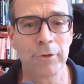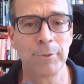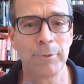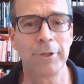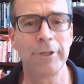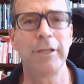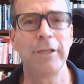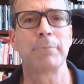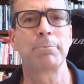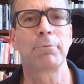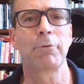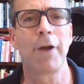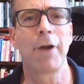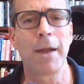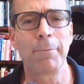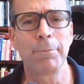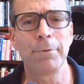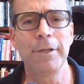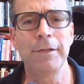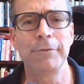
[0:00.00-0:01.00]
your ability to
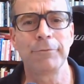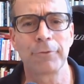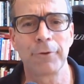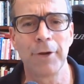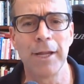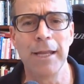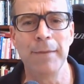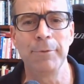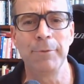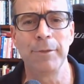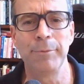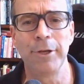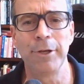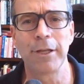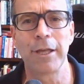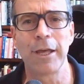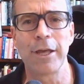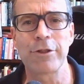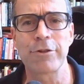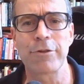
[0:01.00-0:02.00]
properly frame
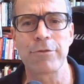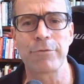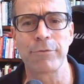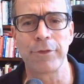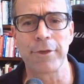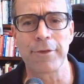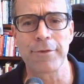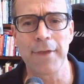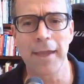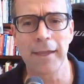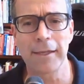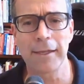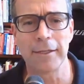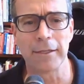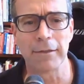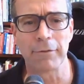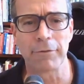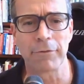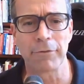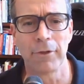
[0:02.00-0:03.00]
communications with
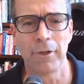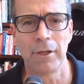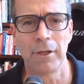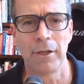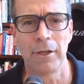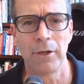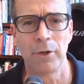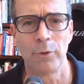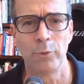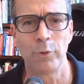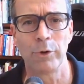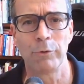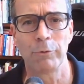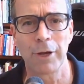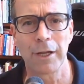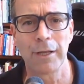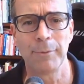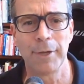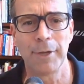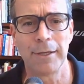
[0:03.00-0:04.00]
executives, we
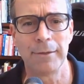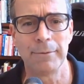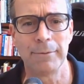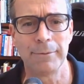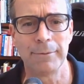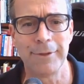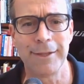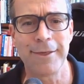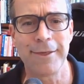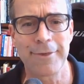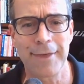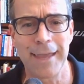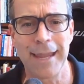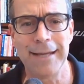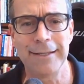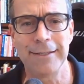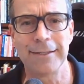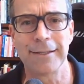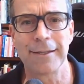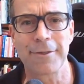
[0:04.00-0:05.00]
recommend these
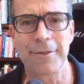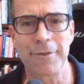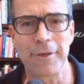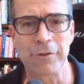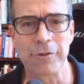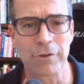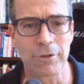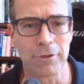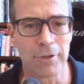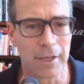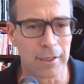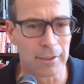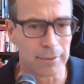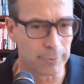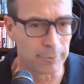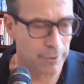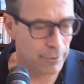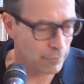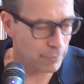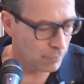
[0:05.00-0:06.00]
8 essential
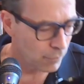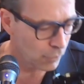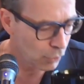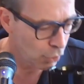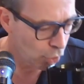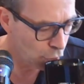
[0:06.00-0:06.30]
elements.